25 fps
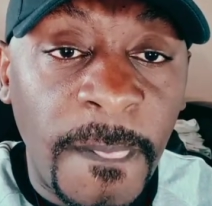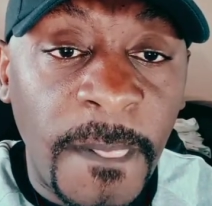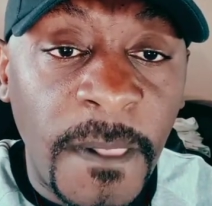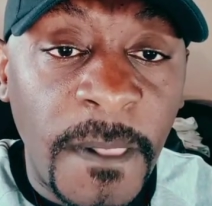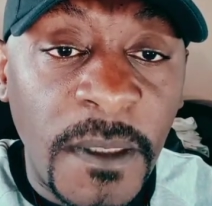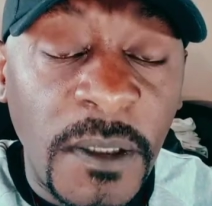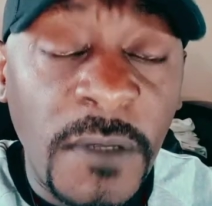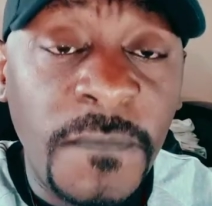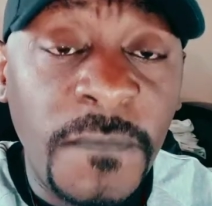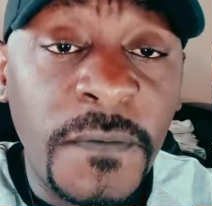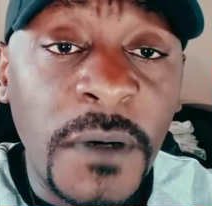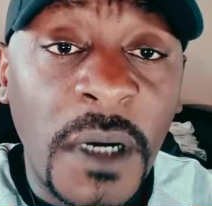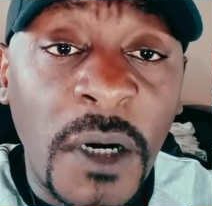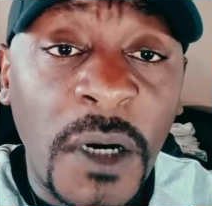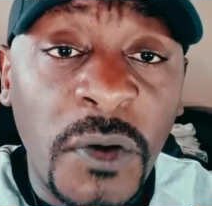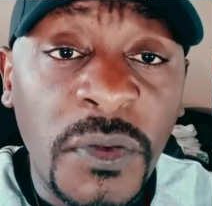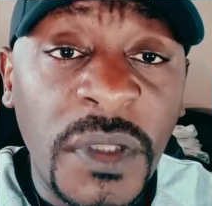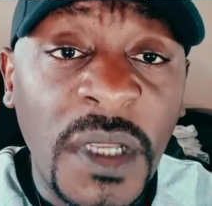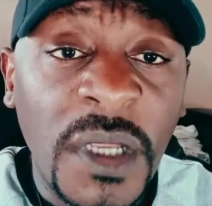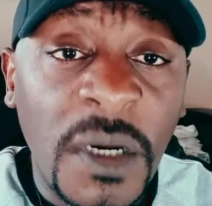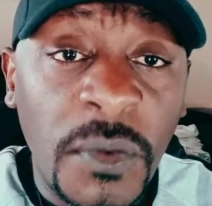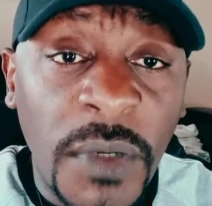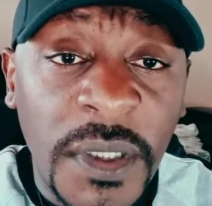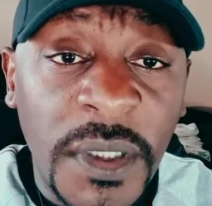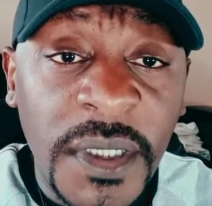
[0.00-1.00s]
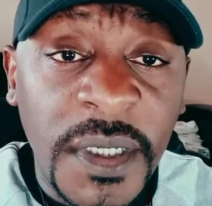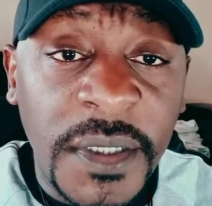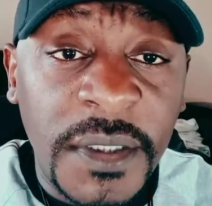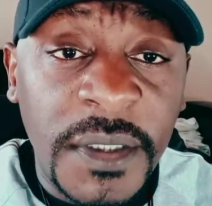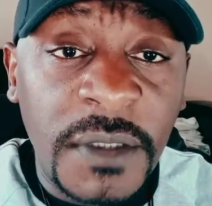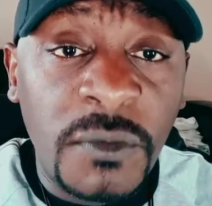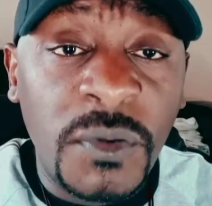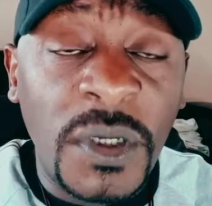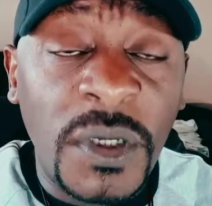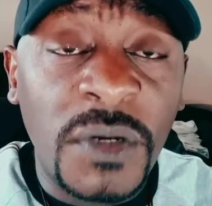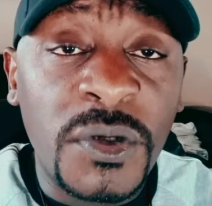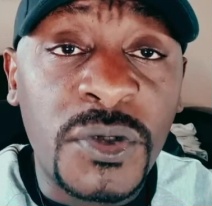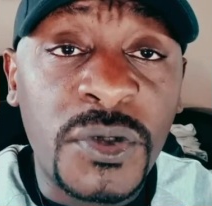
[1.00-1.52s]
If you're out there wondering
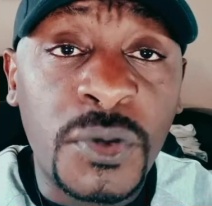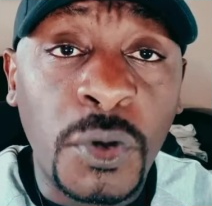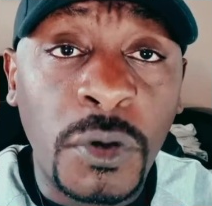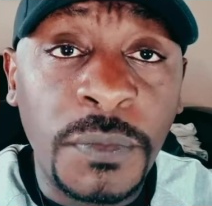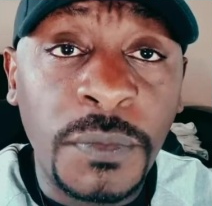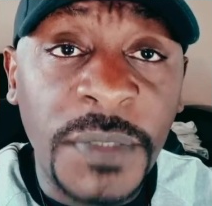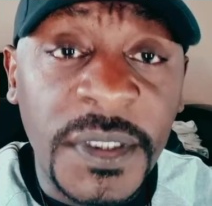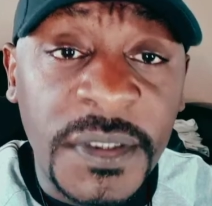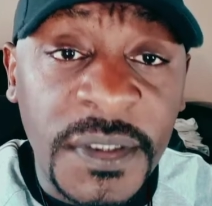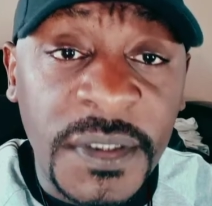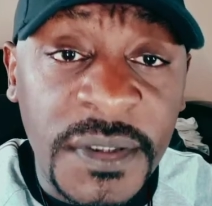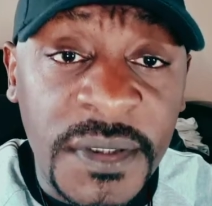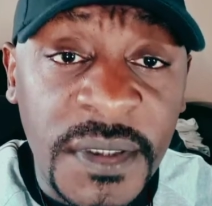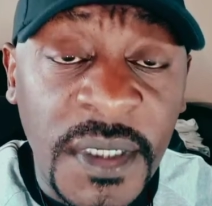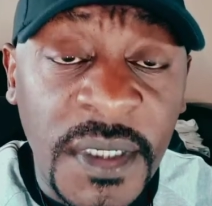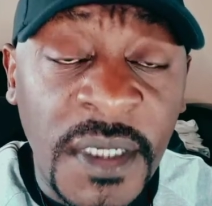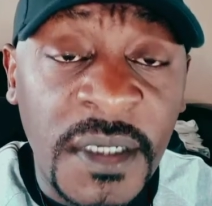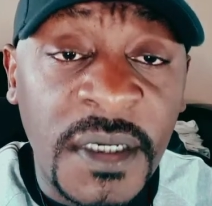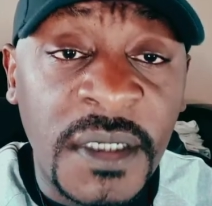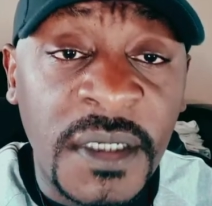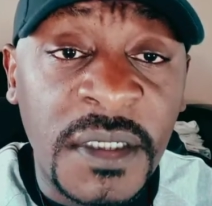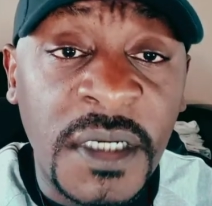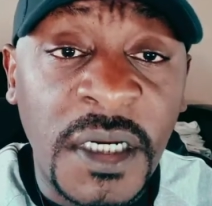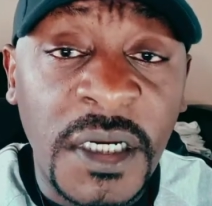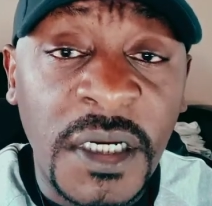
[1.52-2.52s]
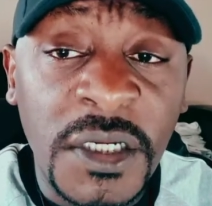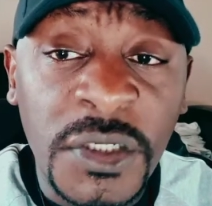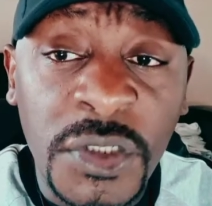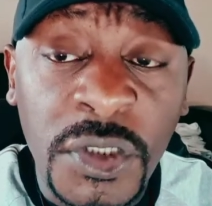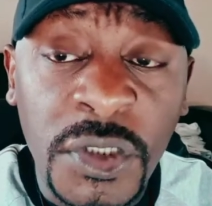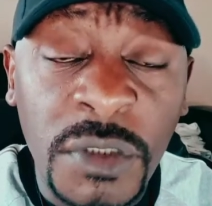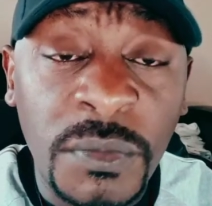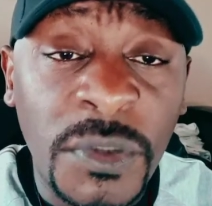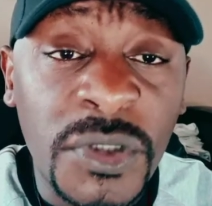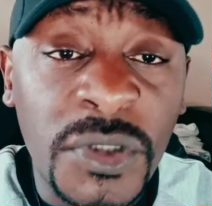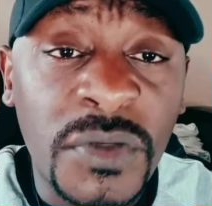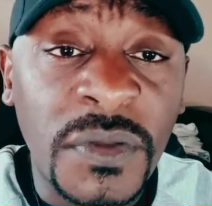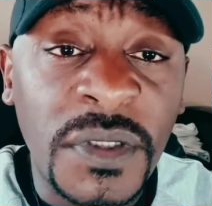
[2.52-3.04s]
where your soulmate is, I can guarantee you
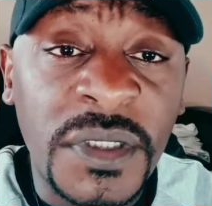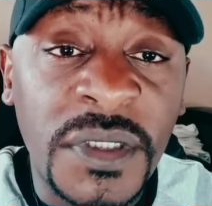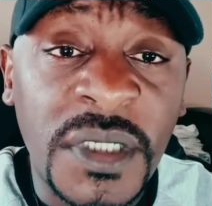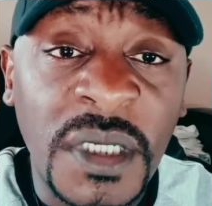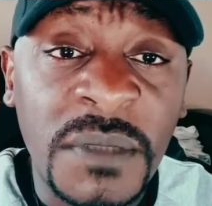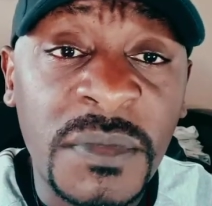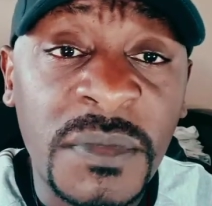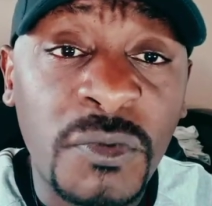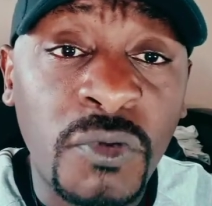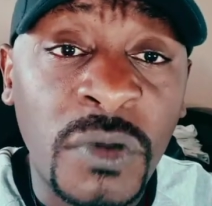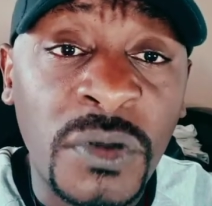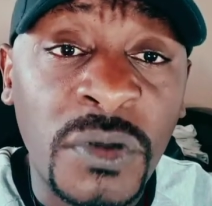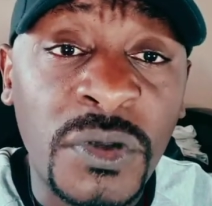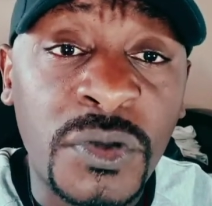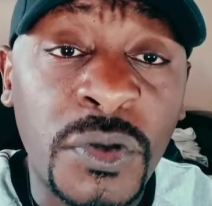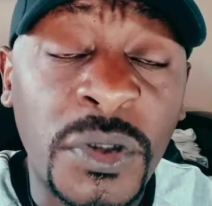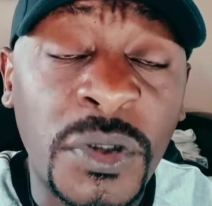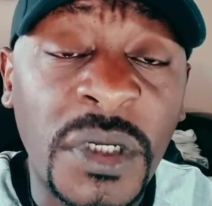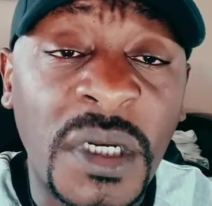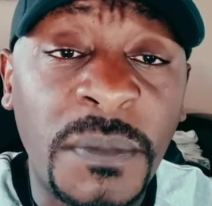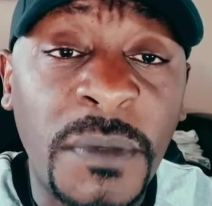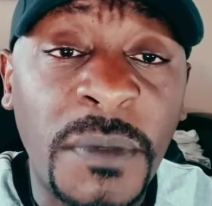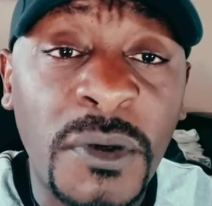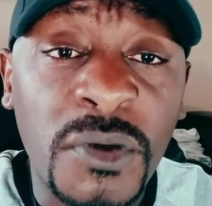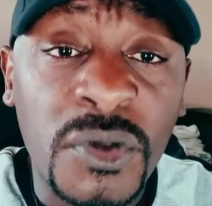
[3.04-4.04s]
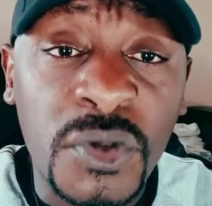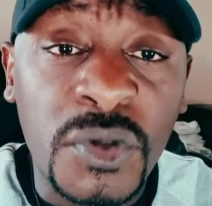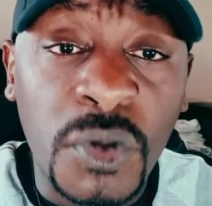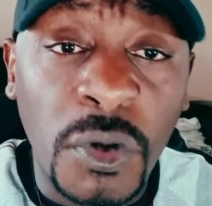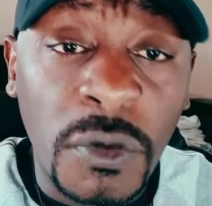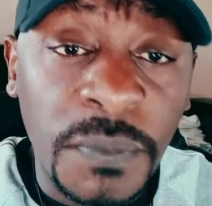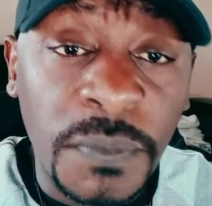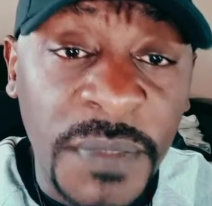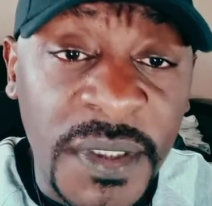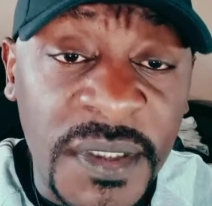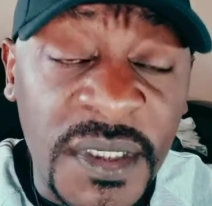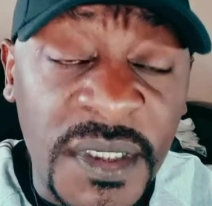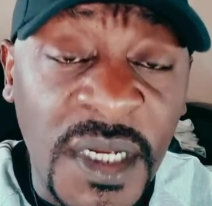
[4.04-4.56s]
most of the time when we're talking about
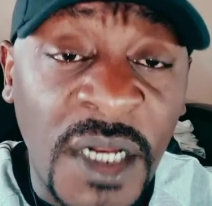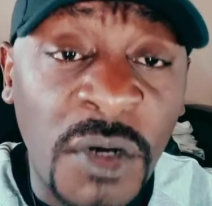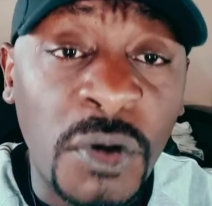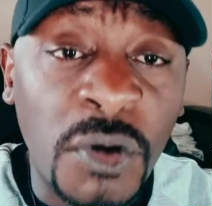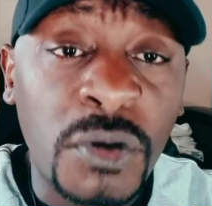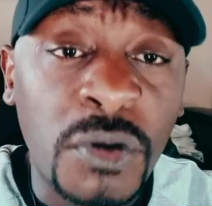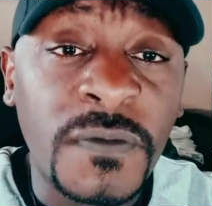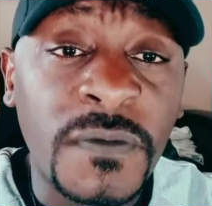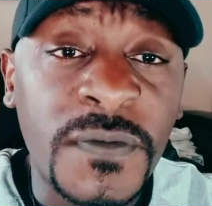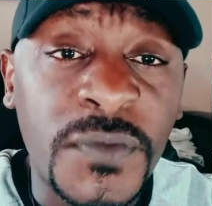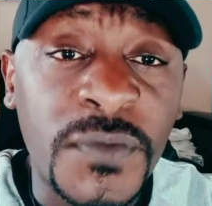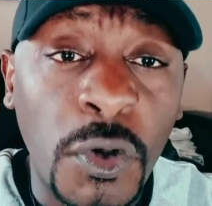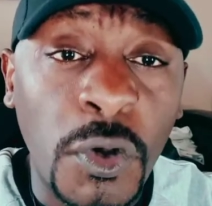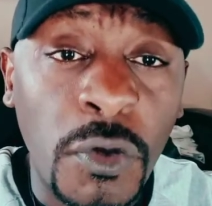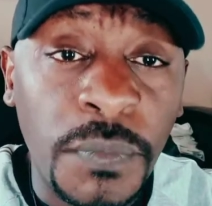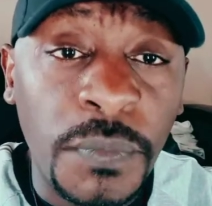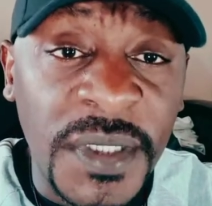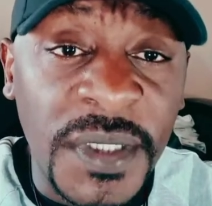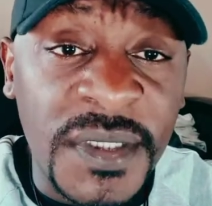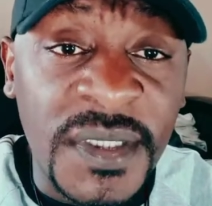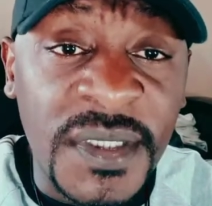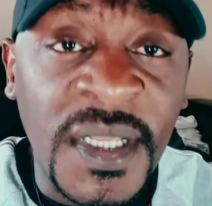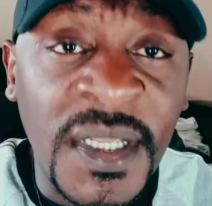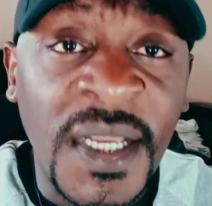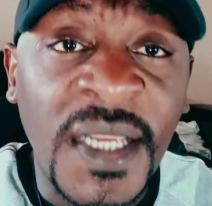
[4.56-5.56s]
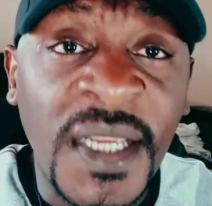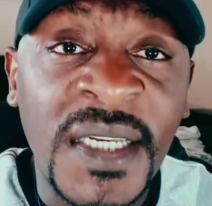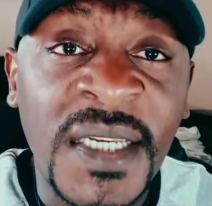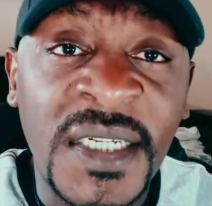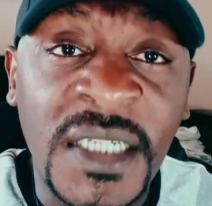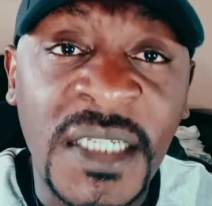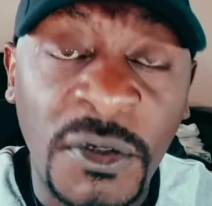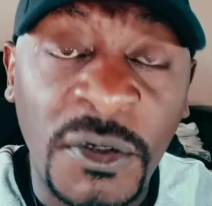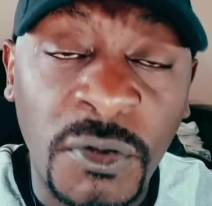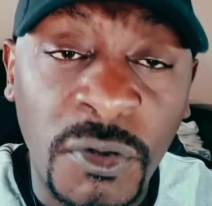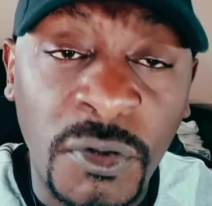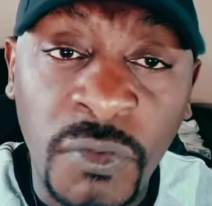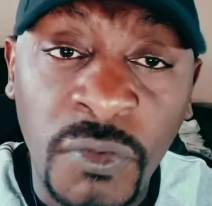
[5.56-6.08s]
soulmates, a lot of soulmates, they are
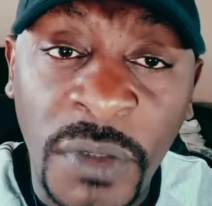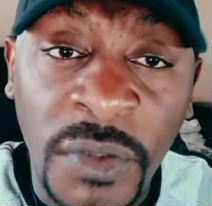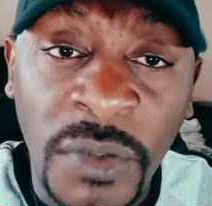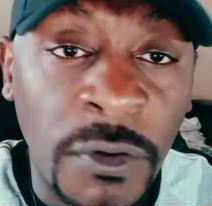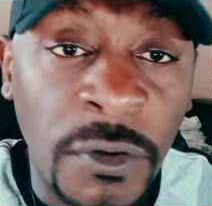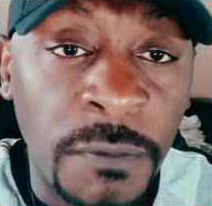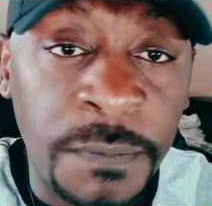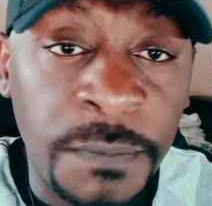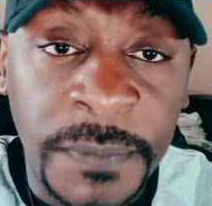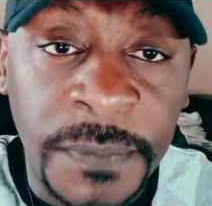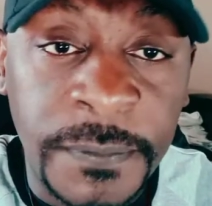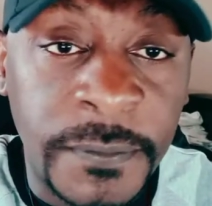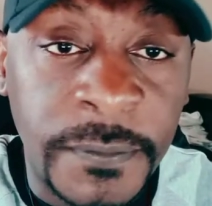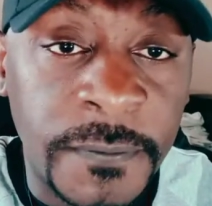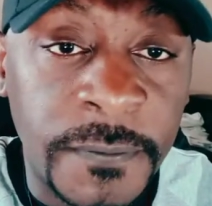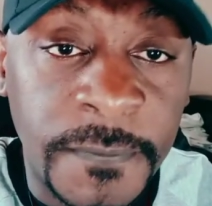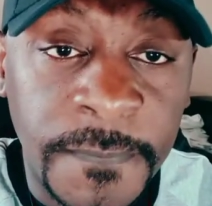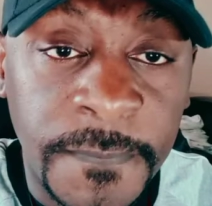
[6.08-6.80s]
entangled with the wrong people.